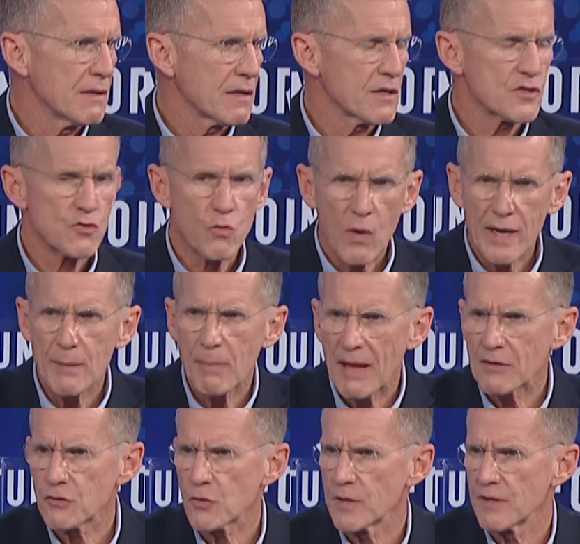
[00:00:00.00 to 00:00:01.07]
Because right
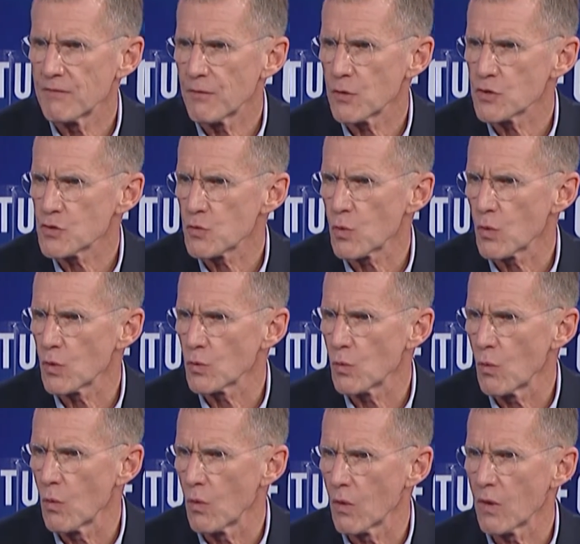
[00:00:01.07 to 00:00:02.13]
about during the First World
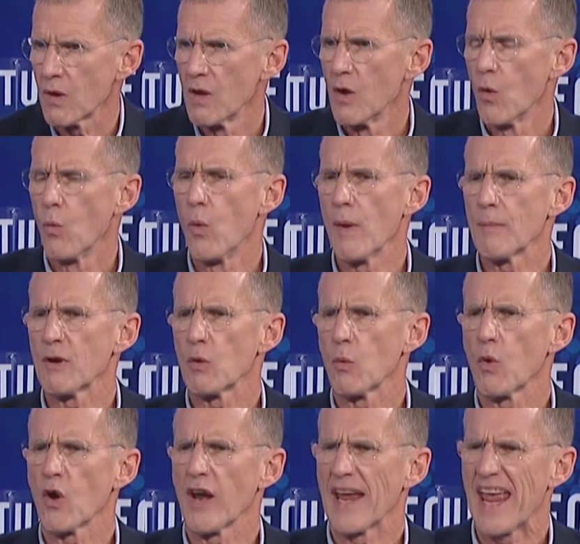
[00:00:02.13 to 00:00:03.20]
War, women are
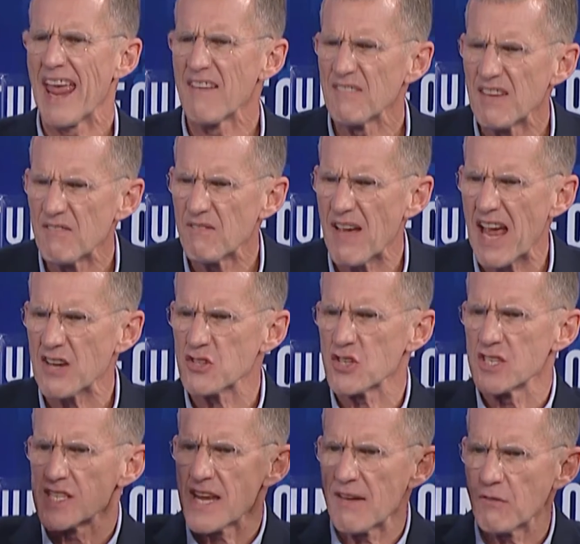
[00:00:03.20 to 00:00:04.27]
wearing heavy
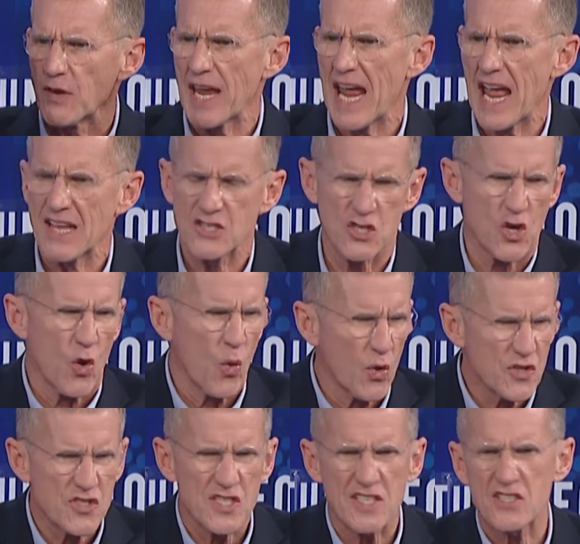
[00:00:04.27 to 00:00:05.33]
fashions, heavy hats,
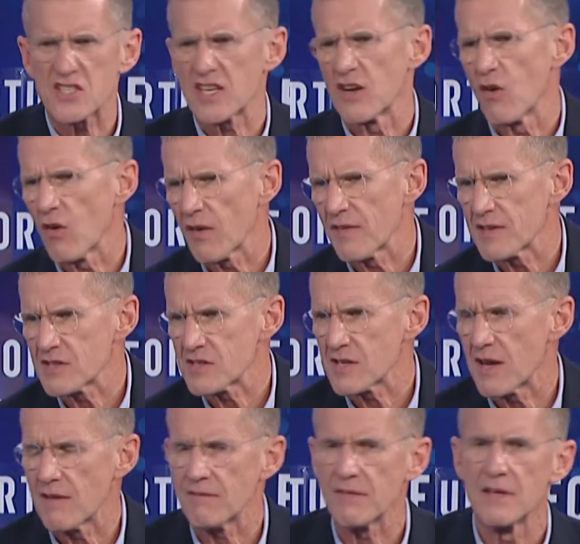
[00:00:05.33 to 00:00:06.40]
corsets, and all of this
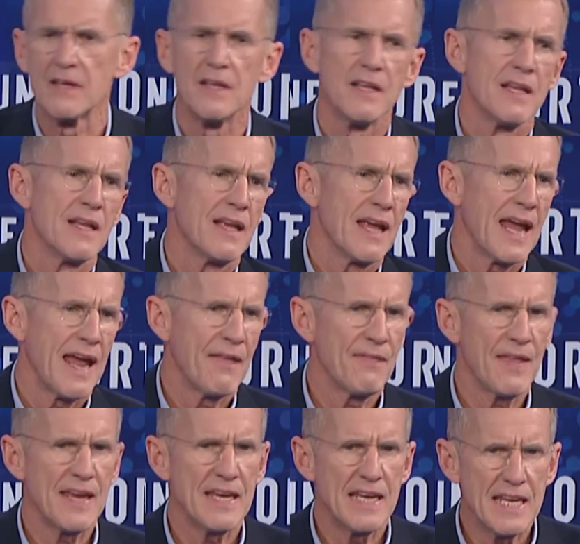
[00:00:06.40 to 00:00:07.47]
stuff.
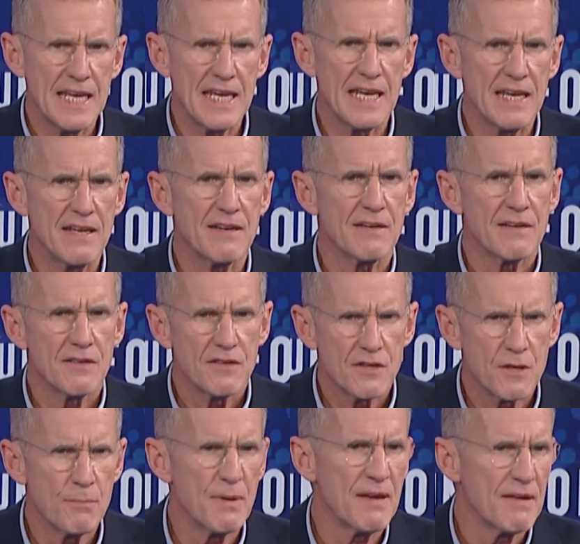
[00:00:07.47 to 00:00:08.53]
And they need
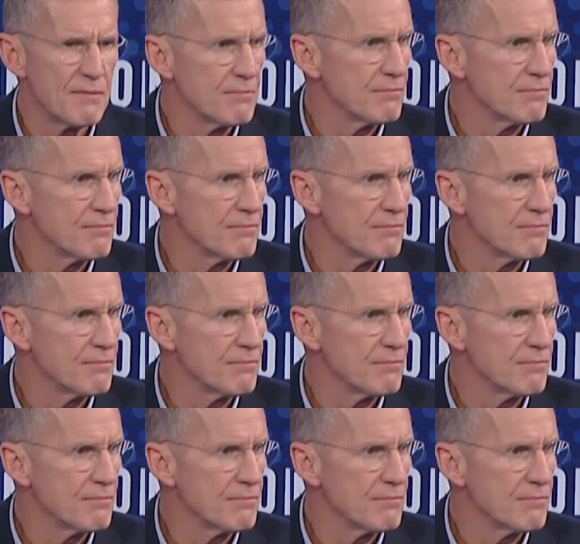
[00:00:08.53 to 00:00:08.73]
to be